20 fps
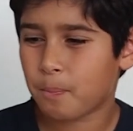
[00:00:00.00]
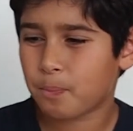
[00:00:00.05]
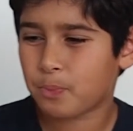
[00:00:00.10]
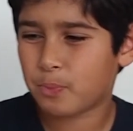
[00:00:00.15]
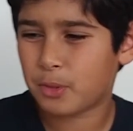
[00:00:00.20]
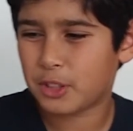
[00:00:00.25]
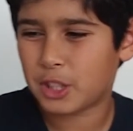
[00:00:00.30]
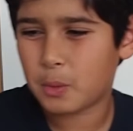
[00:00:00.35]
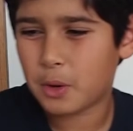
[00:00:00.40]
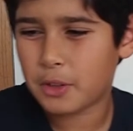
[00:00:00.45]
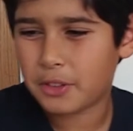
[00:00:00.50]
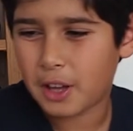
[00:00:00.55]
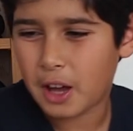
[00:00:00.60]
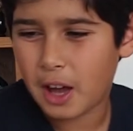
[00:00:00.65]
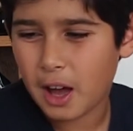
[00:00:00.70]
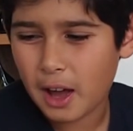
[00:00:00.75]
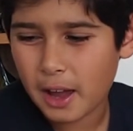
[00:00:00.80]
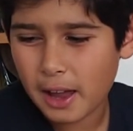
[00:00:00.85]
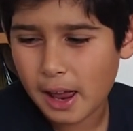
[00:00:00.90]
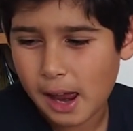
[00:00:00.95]
but the one that
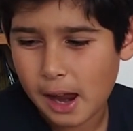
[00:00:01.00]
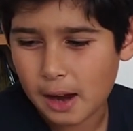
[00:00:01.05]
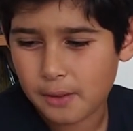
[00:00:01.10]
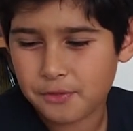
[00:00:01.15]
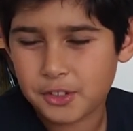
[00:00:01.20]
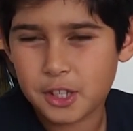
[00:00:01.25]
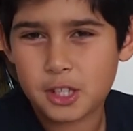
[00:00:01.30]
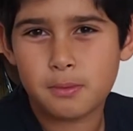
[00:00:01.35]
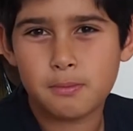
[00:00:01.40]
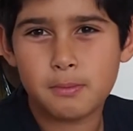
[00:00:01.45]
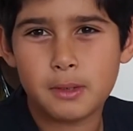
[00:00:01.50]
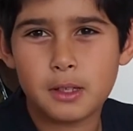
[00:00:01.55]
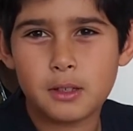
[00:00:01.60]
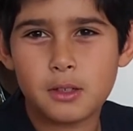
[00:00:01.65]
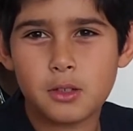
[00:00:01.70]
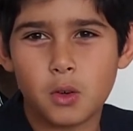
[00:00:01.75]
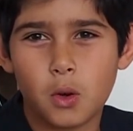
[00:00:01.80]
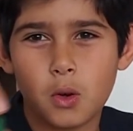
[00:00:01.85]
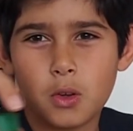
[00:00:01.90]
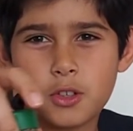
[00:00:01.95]
I have, this mint
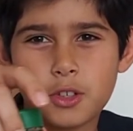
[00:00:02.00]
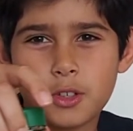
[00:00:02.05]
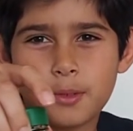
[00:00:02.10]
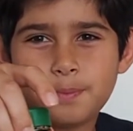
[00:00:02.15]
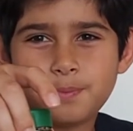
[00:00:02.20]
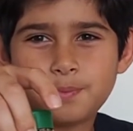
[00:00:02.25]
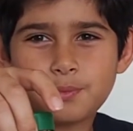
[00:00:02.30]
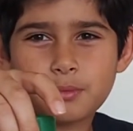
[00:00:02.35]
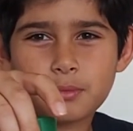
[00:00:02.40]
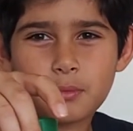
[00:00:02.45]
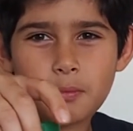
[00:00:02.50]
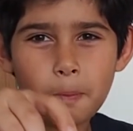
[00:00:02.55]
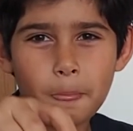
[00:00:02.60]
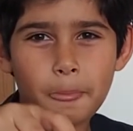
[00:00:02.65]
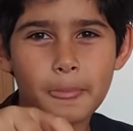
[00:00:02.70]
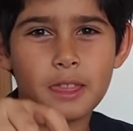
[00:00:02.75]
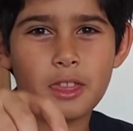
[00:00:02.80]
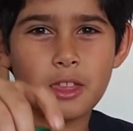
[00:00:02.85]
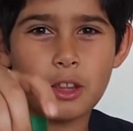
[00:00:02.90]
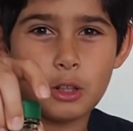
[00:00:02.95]
sauce,
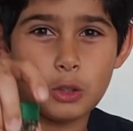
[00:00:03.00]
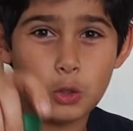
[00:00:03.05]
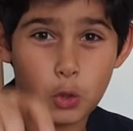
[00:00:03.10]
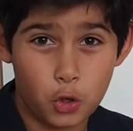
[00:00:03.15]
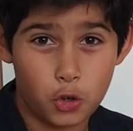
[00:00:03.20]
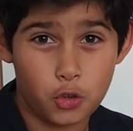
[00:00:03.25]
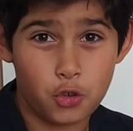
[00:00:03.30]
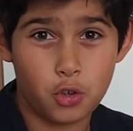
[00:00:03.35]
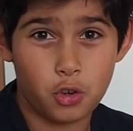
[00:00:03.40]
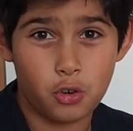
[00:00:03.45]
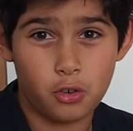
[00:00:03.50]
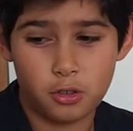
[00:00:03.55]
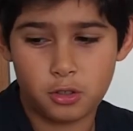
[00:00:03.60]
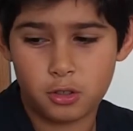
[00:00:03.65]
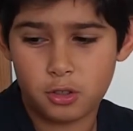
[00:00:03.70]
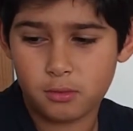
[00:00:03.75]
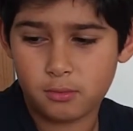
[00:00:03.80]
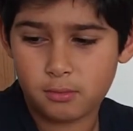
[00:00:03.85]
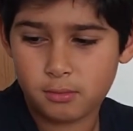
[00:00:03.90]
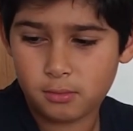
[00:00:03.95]
has a lot of sugar in
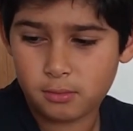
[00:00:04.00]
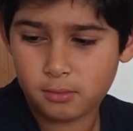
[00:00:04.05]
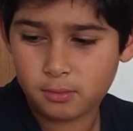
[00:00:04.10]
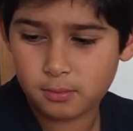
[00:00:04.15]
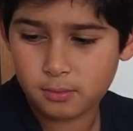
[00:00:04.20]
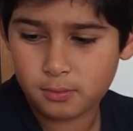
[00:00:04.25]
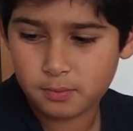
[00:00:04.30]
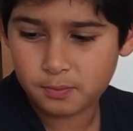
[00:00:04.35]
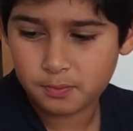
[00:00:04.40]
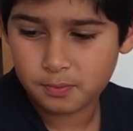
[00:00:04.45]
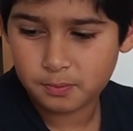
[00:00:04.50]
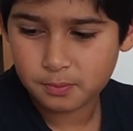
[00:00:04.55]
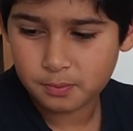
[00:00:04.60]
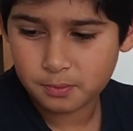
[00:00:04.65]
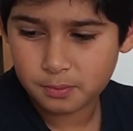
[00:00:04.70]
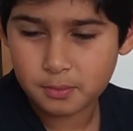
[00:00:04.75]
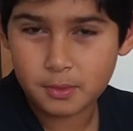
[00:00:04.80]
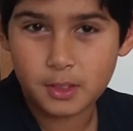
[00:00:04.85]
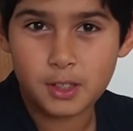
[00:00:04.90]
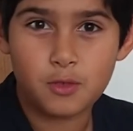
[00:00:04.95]
it.
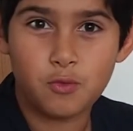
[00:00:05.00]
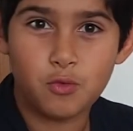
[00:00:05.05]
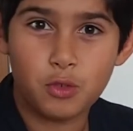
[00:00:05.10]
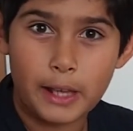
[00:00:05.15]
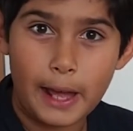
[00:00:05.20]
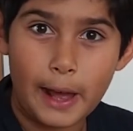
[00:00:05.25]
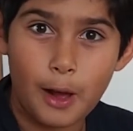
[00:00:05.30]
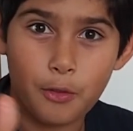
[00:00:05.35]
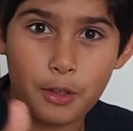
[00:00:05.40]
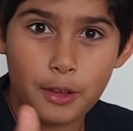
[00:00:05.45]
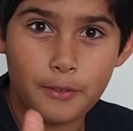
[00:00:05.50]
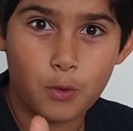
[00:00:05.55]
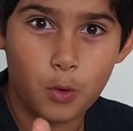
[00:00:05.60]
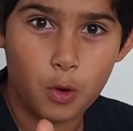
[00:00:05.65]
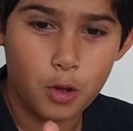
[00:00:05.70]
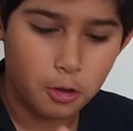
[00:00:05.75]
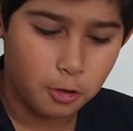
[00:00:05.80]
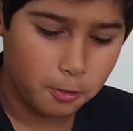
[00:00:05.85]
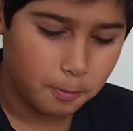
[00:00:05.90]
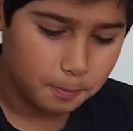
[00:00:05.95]
It's really healthy for
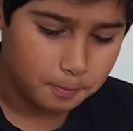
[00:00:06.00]
you.